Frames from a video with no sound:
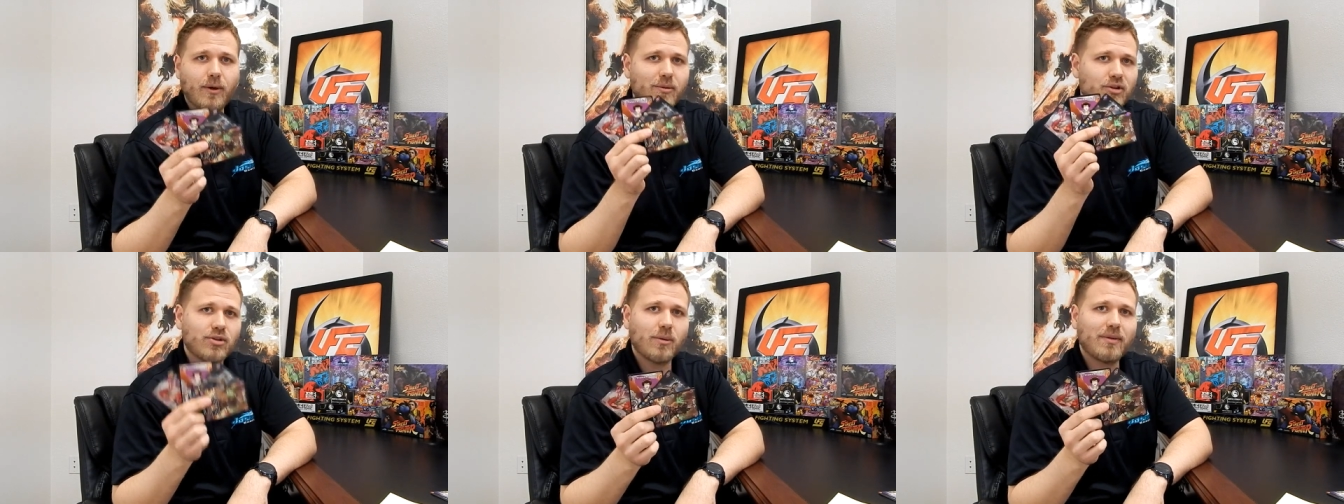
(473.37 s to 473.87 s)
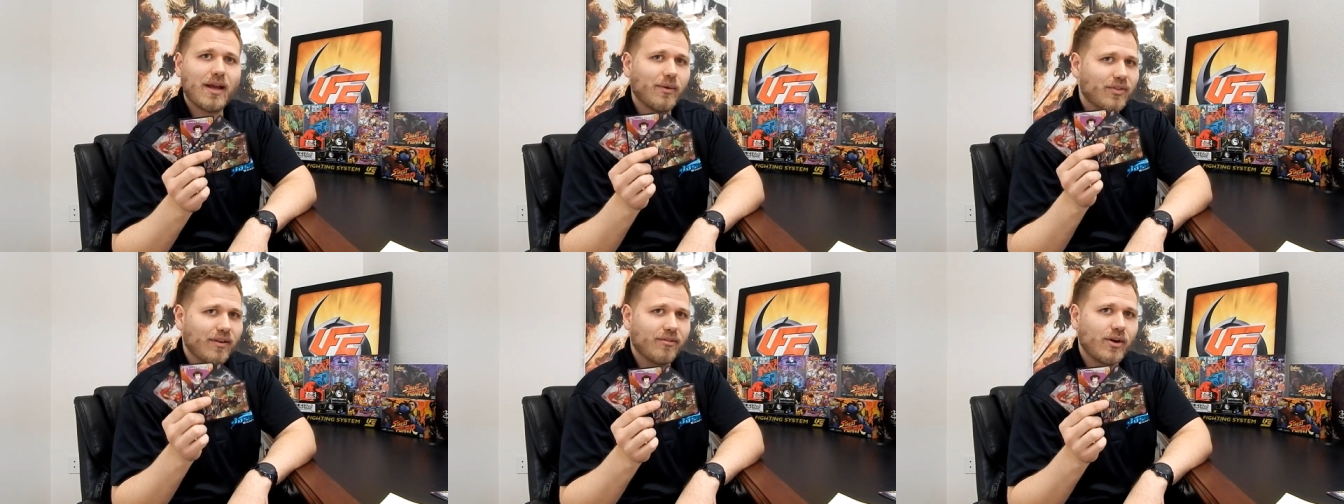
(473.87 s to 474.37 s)
They'll be shipped out
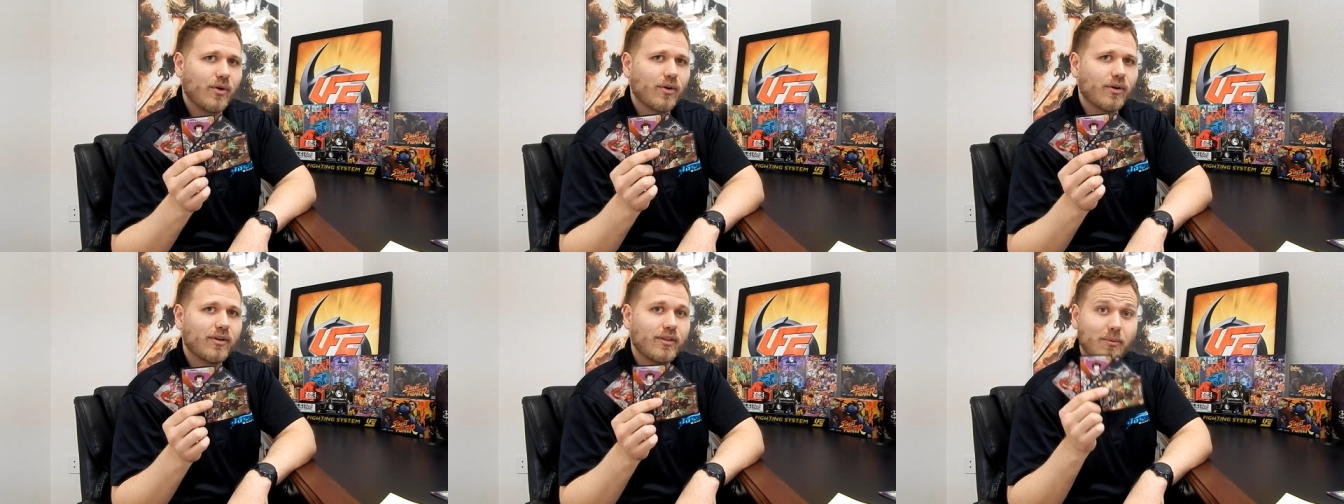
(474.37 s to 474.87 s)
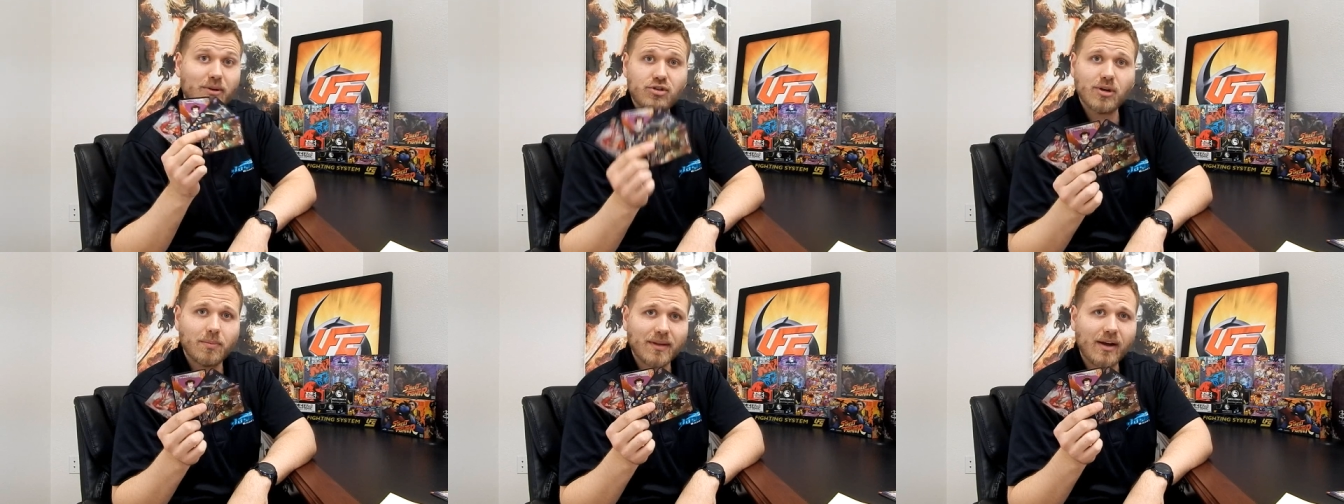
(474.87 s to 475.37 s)
with every order. They'll be
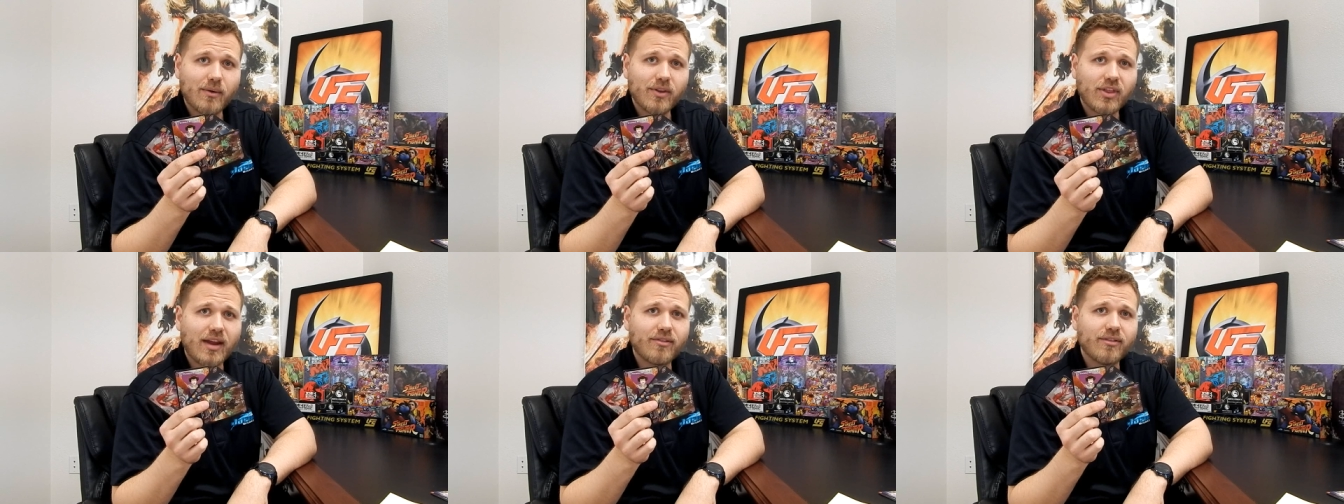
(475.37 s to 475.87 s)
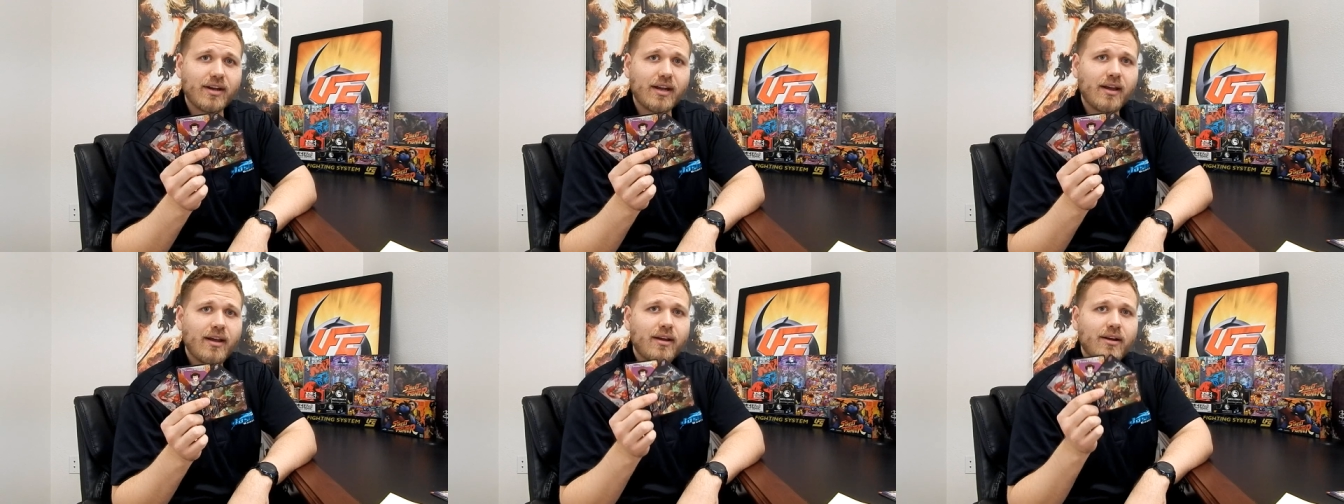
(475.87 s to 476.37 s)
shipped out with
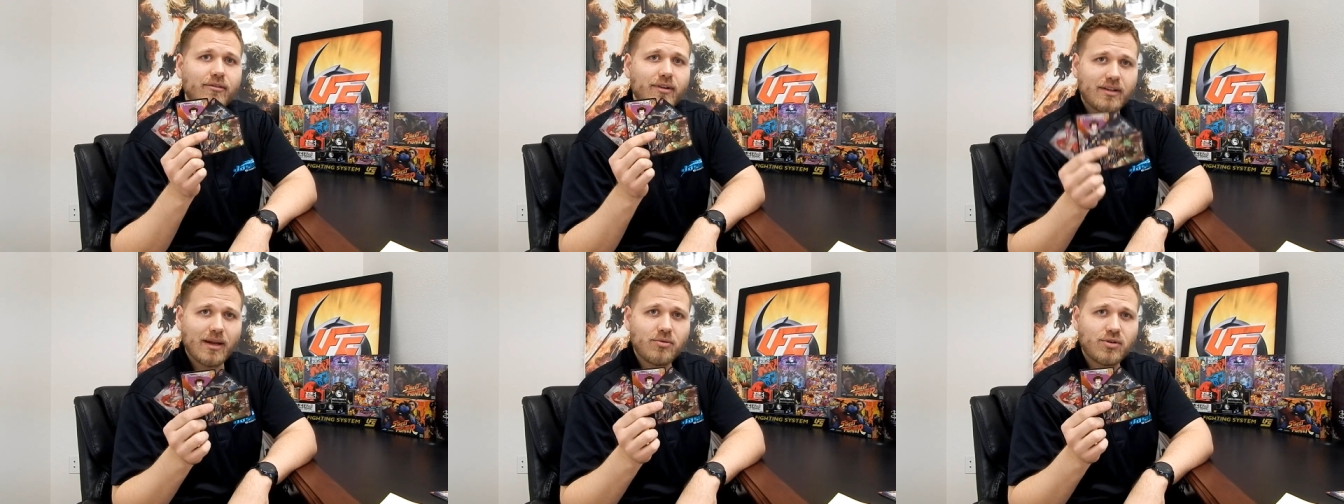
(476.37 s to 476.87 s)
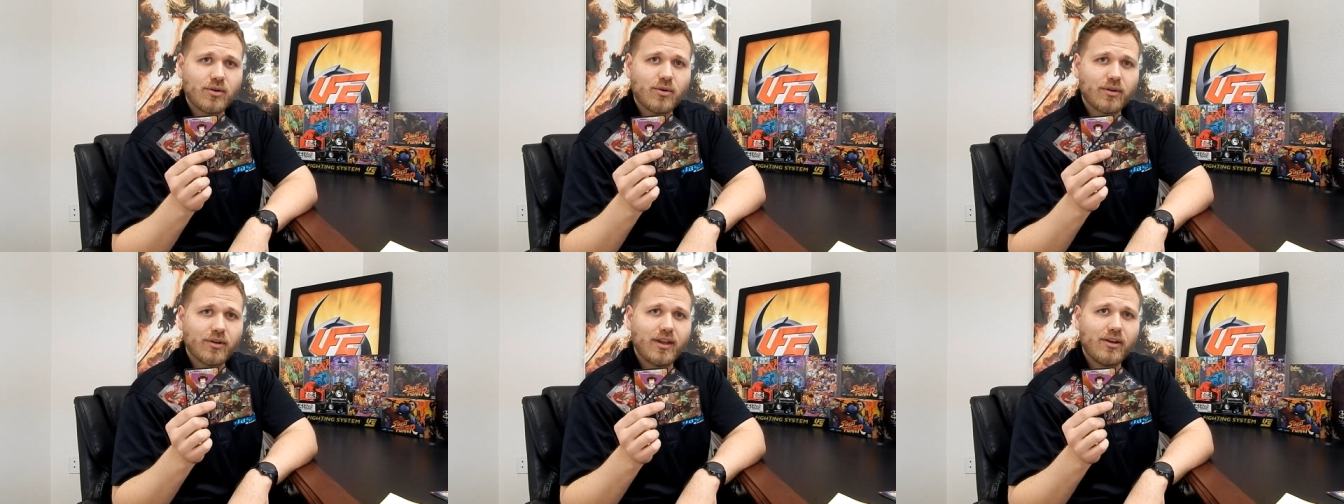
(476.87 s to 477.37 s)
every Redemption
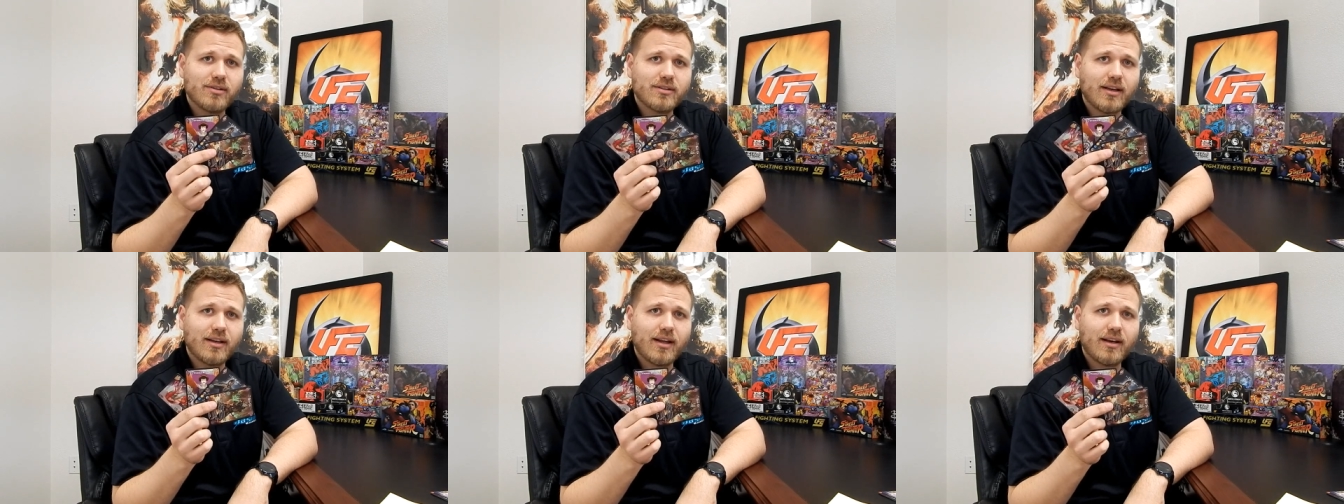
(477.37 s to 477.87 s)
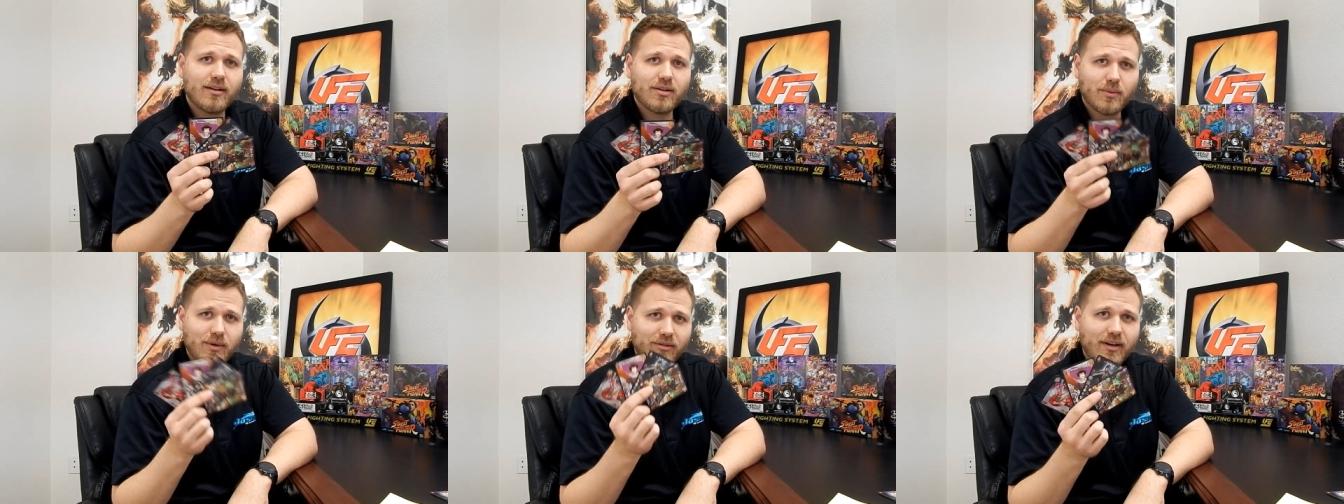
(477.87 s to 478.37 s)
order that you send in
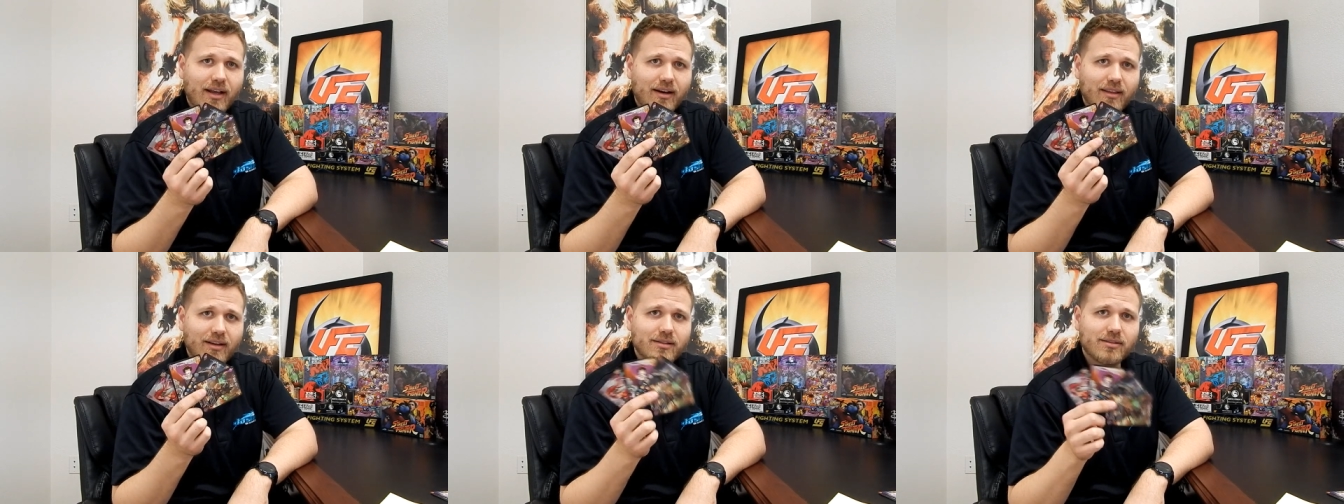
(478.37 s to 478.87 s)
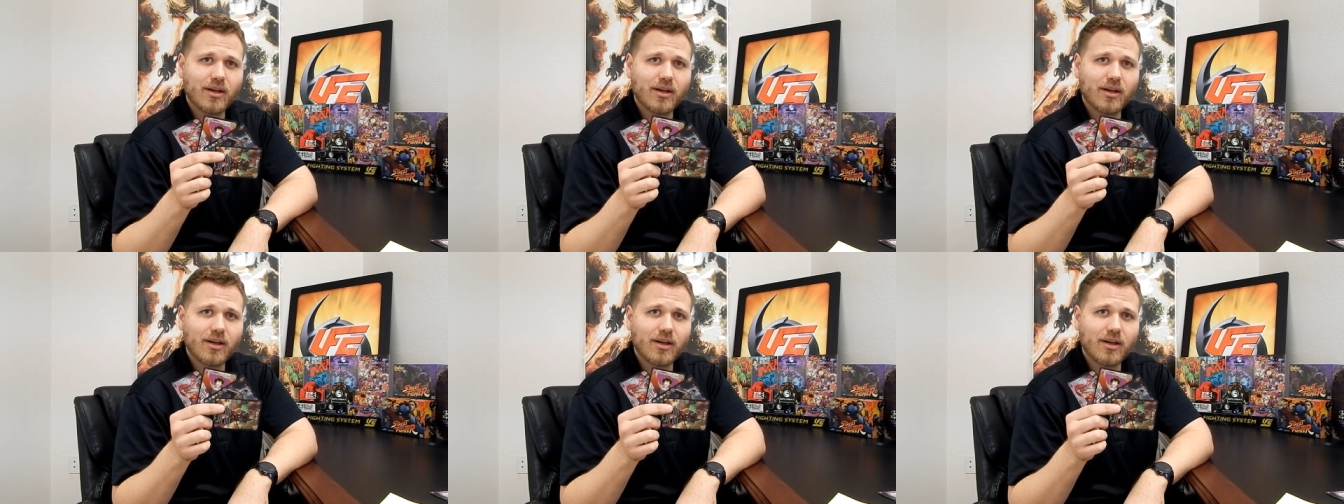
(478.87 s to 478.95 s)
until we run out of these.